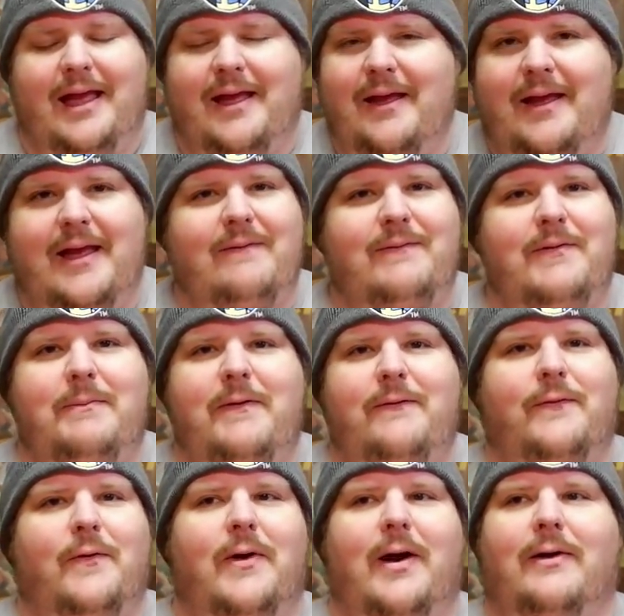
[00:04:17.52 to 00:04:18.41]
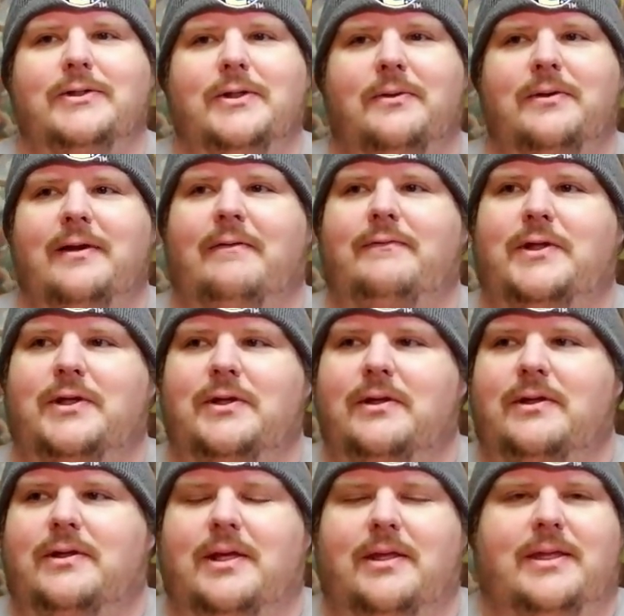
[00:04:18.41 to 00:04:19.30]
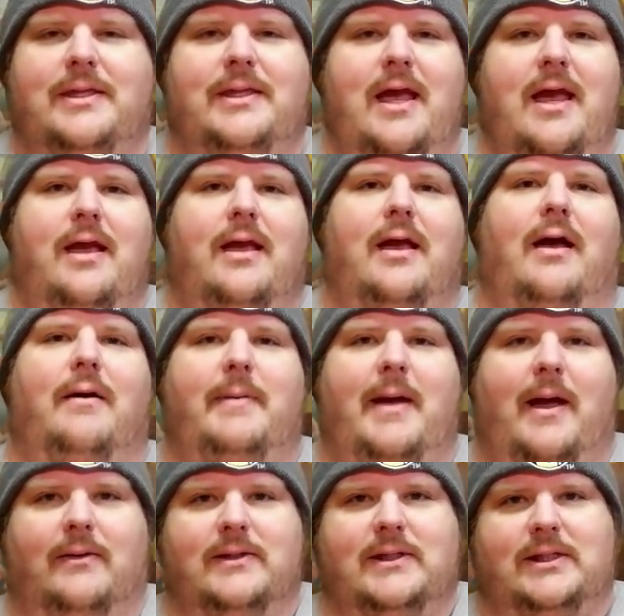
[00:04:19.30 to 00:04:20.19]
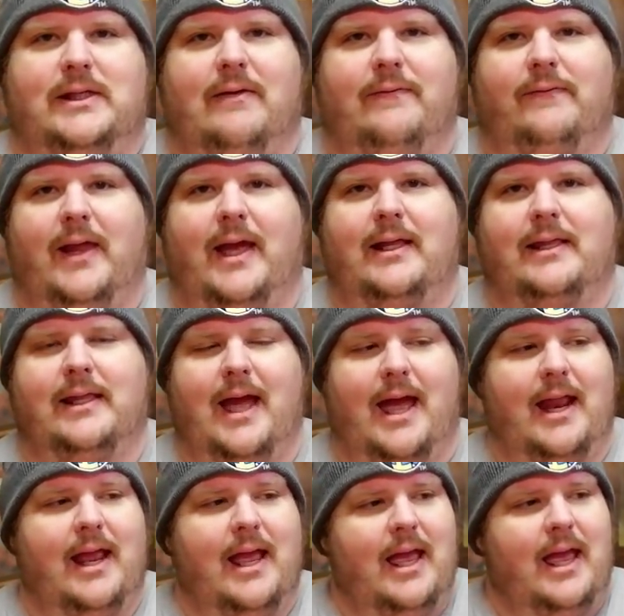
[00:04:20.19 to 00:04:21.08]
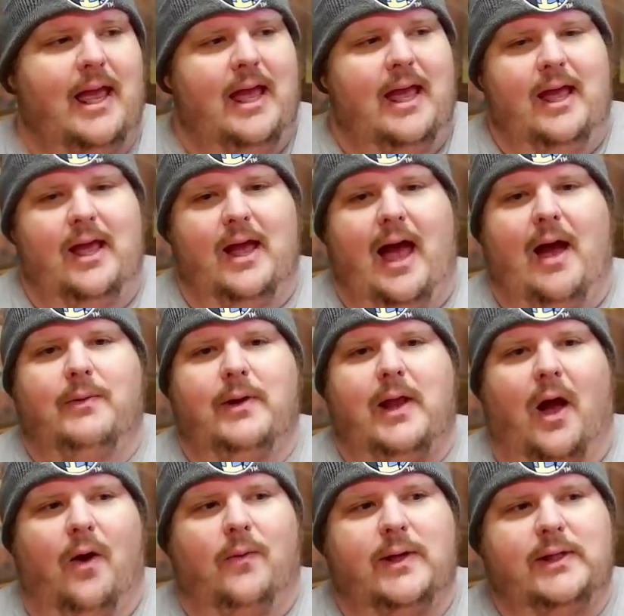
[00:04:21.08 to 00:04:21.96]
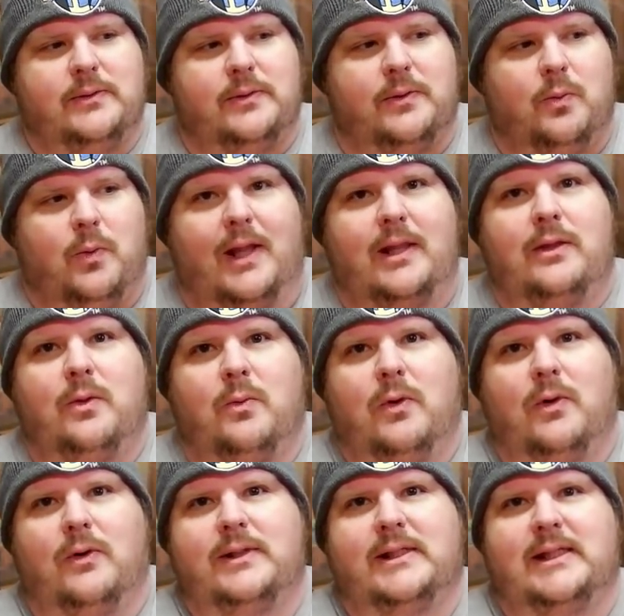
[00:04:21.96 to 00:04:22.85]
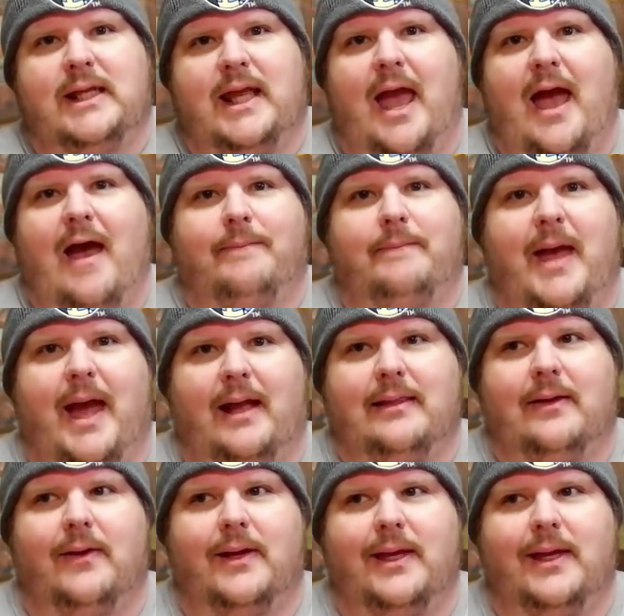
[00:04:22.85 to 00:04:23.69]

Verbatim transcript: even before I was old enough to, to think about stuff like that, I would always wonder, what in the world does he have back there?